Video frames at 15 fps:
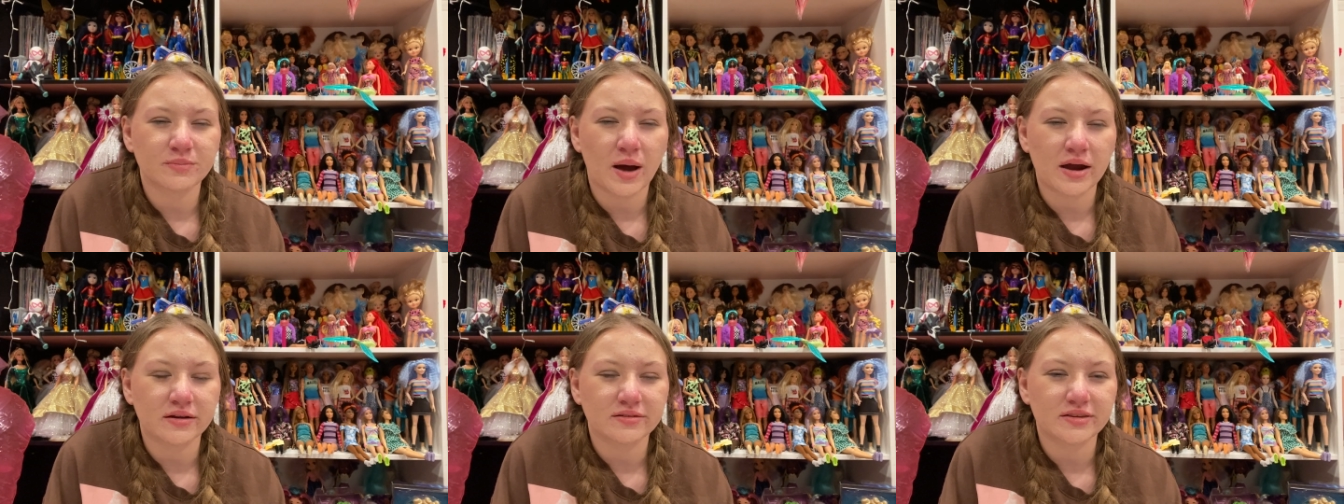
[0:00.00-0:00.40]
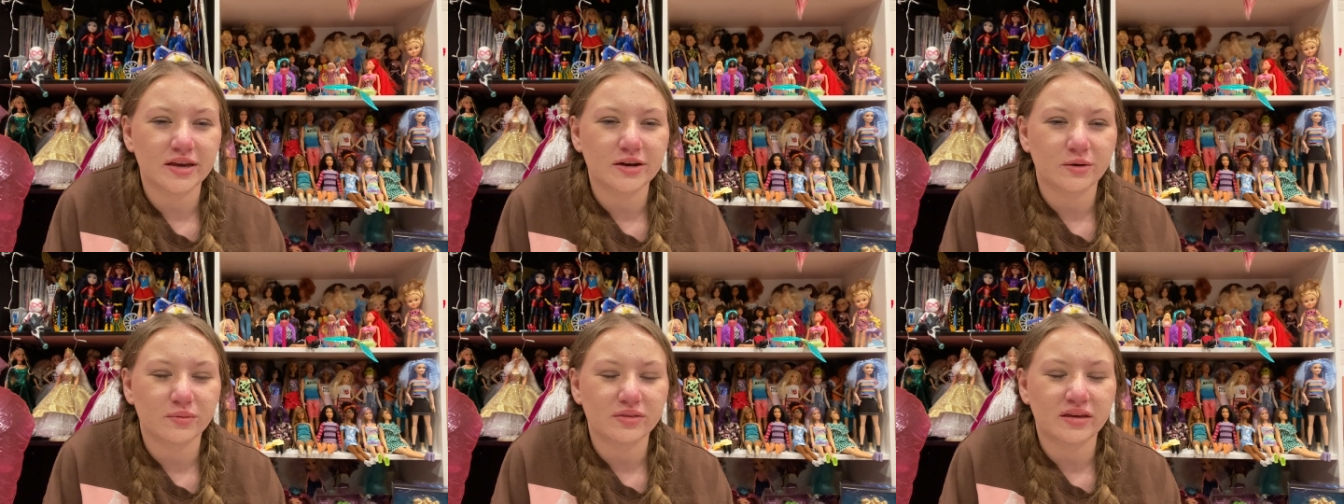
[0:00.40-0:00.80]
but honestly I
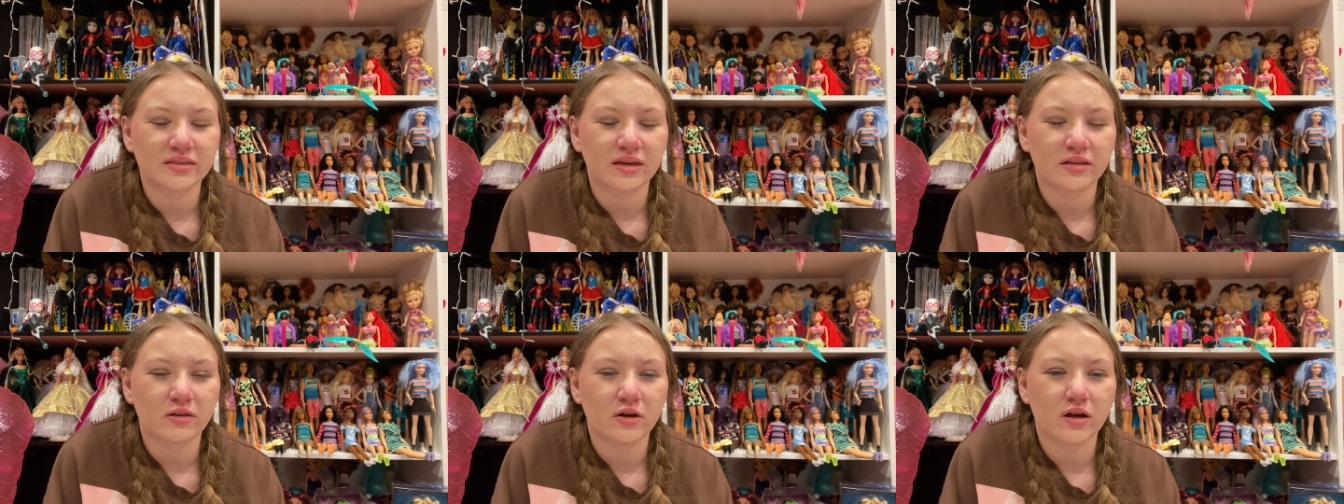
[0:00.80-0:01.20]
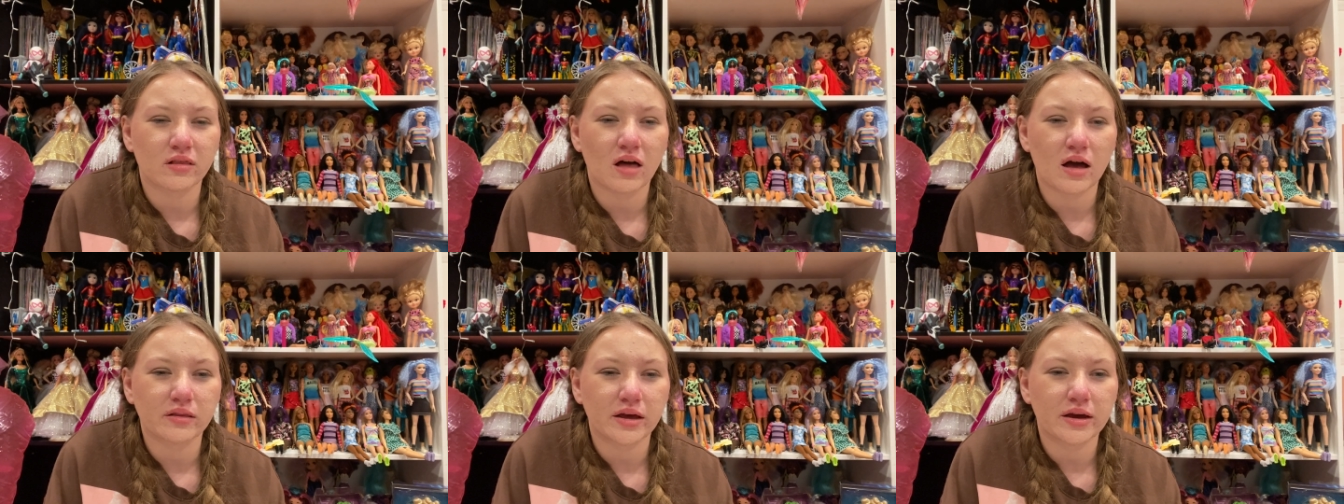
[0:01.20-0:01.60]
don't think they look a
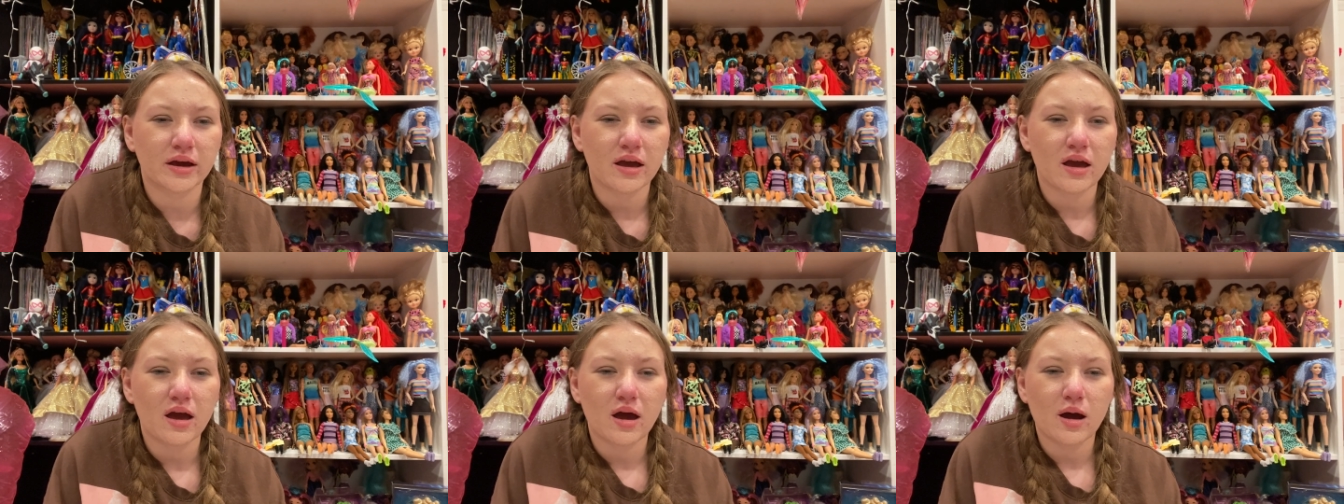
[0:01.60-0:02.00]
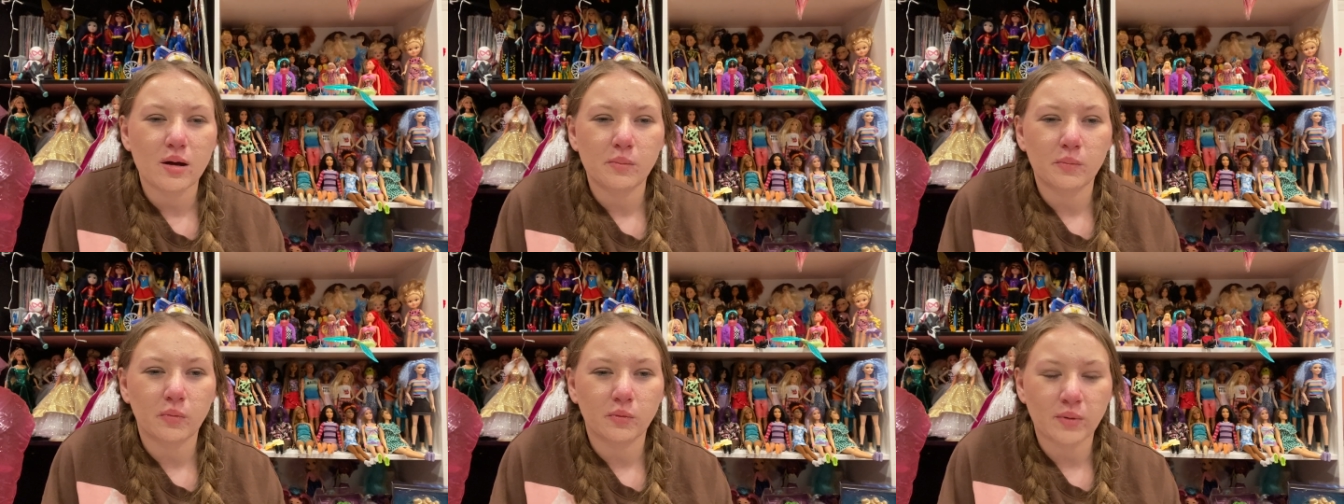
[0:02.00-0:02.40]
lot like
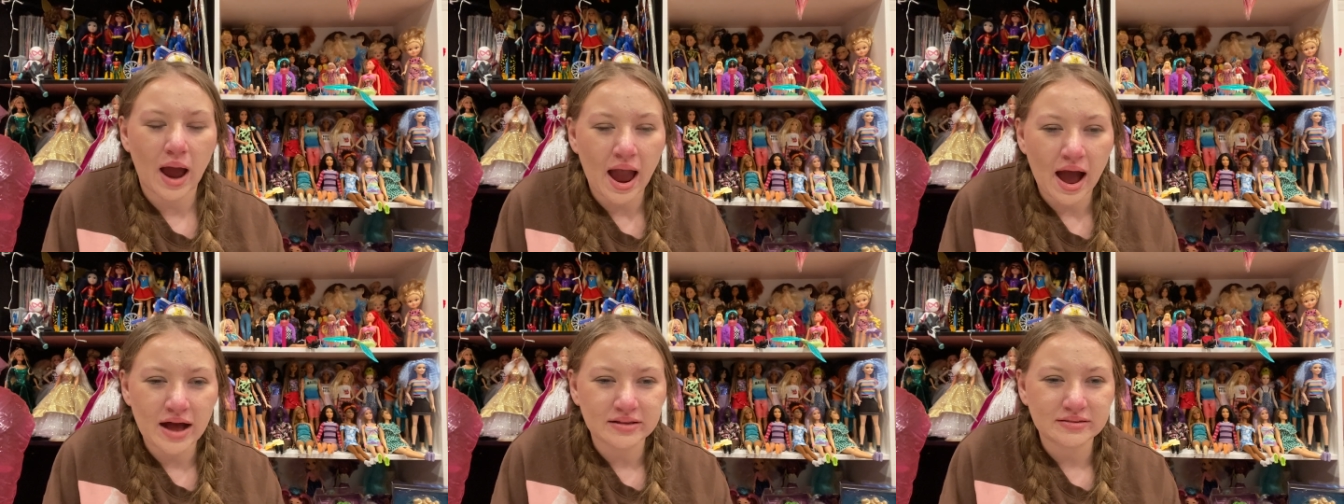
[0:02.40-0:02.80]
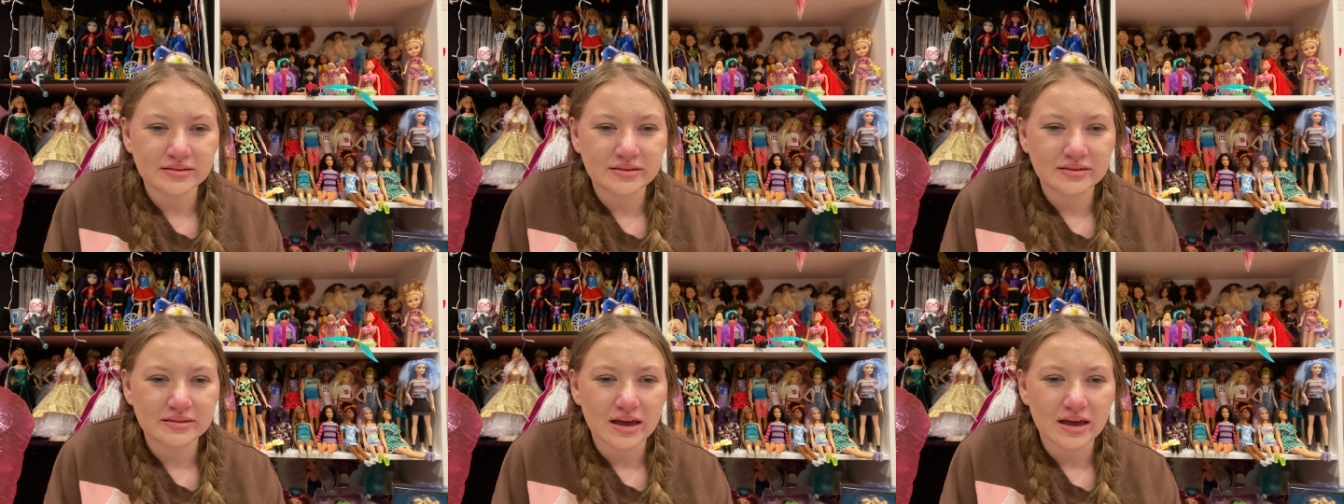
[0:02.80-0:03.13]
Bratz.